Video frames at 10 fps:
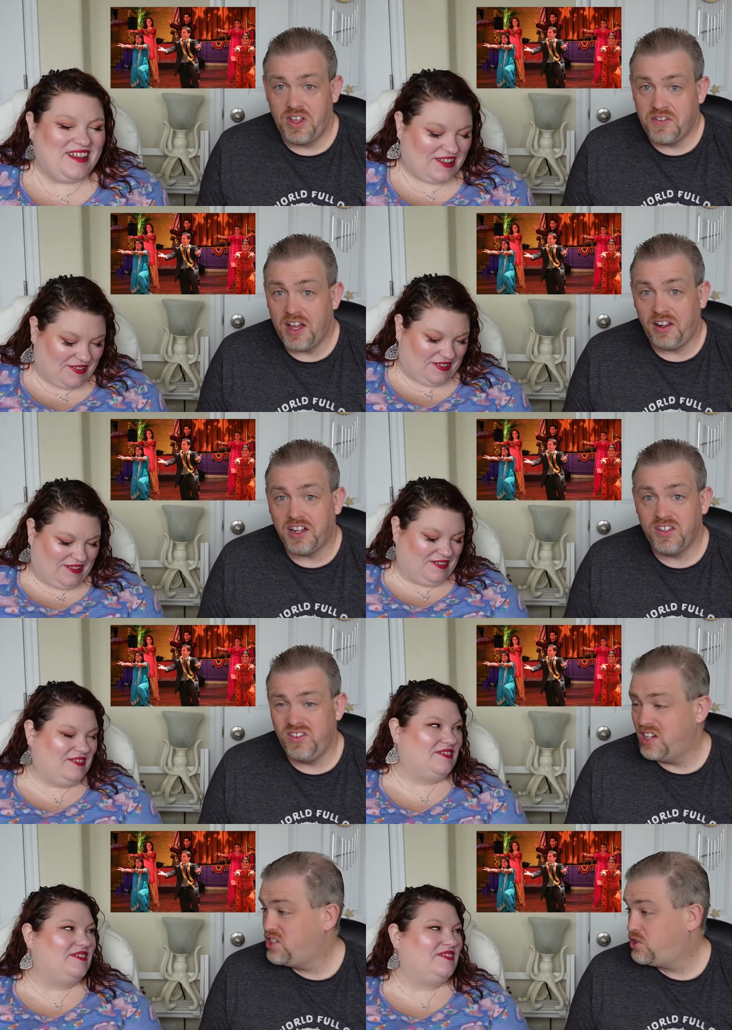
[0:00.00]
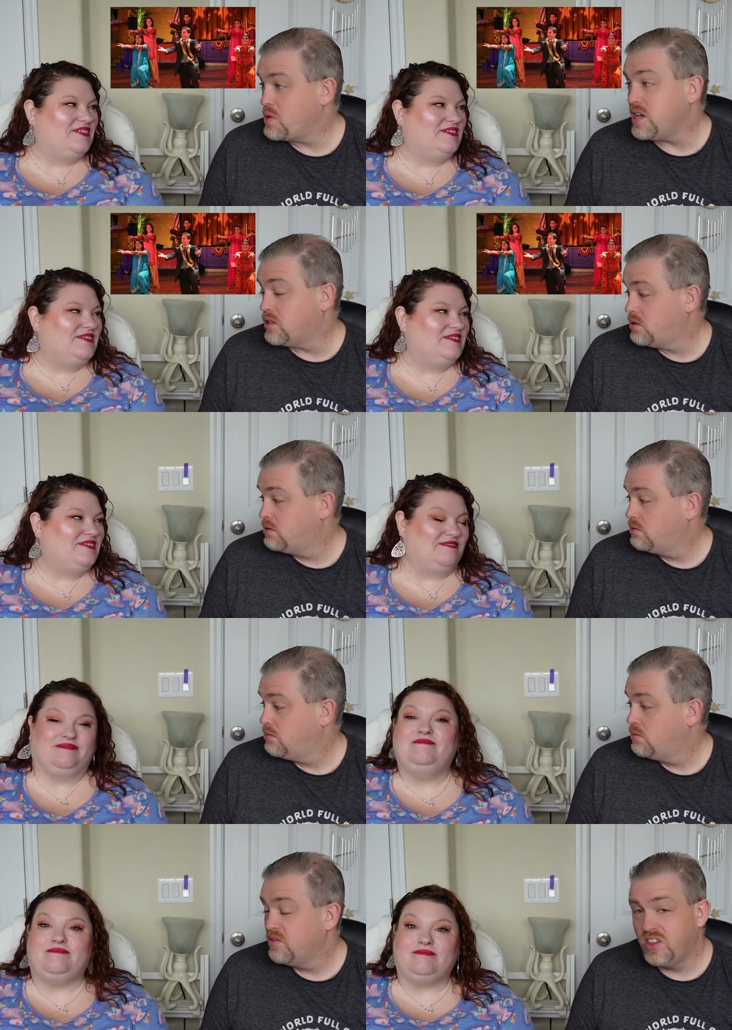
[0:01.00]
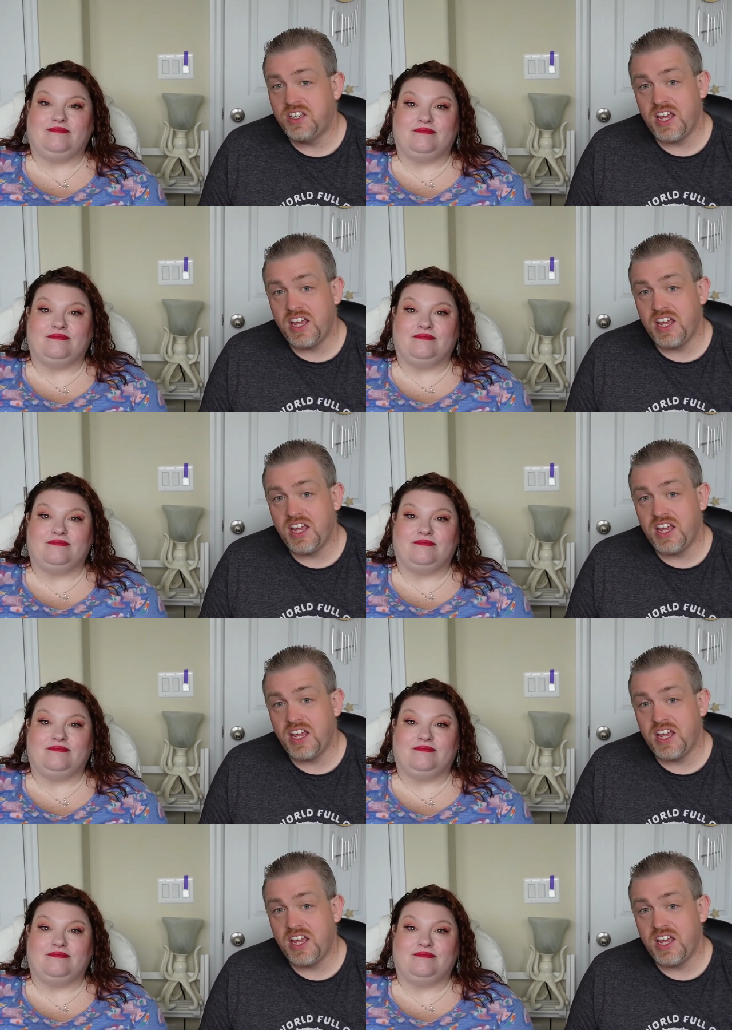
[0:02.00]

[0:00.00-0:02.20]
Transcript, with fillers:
Speaker 1: They've got lots of nice sweets. The